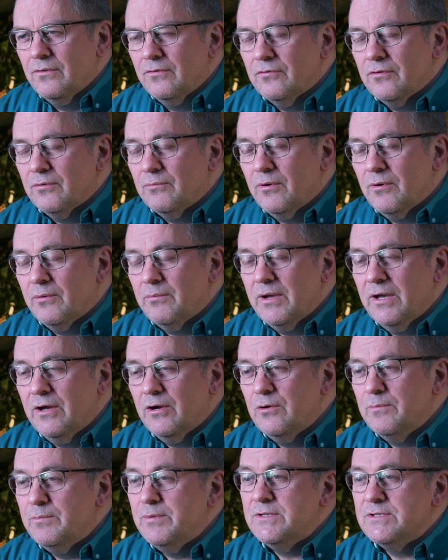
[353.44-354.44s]
So what we're
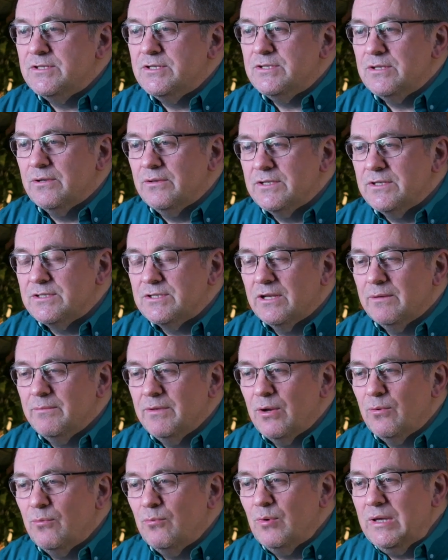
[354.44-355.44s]
hoping to do, there's going to
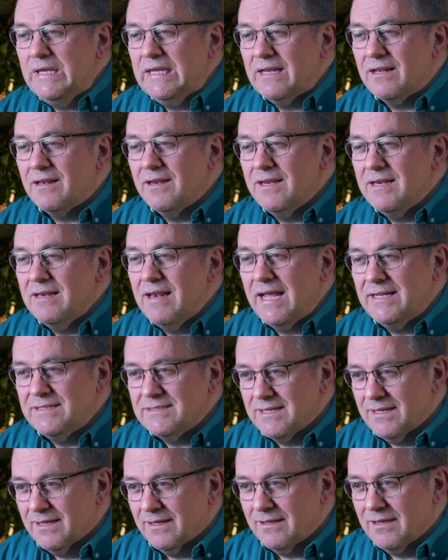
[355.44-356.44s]
be a weekly
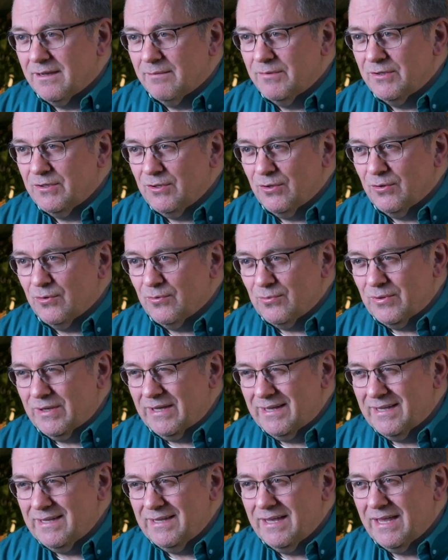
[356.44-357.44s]
letter coming your
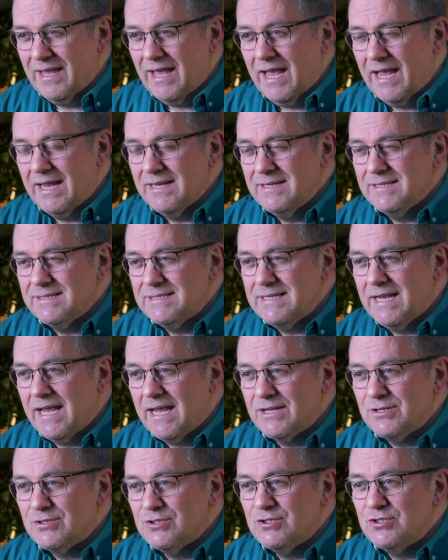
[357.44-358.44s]
way, and
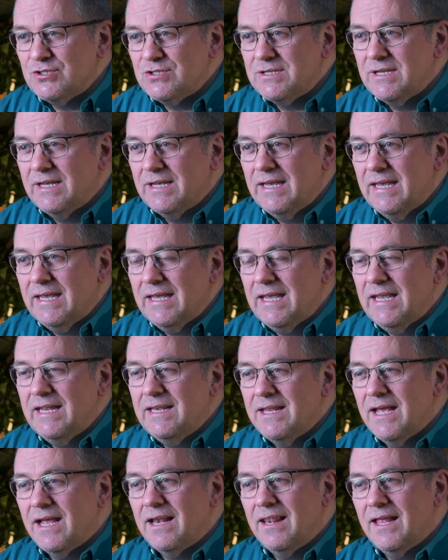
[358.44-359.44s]
attached
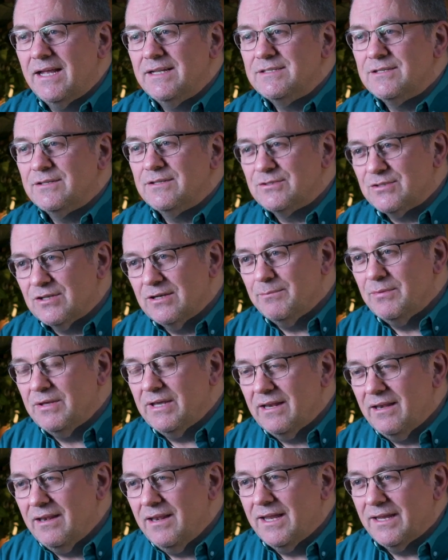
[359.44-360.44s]
in that letter is going to
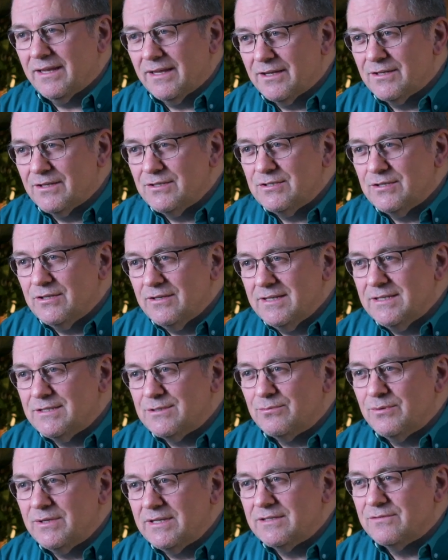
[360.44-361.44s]
be a link to
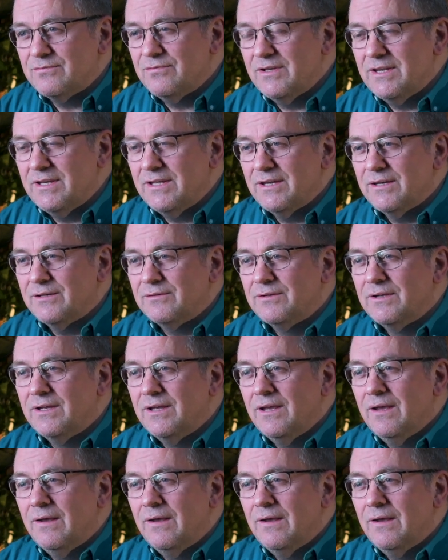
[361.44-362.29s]
this week's video.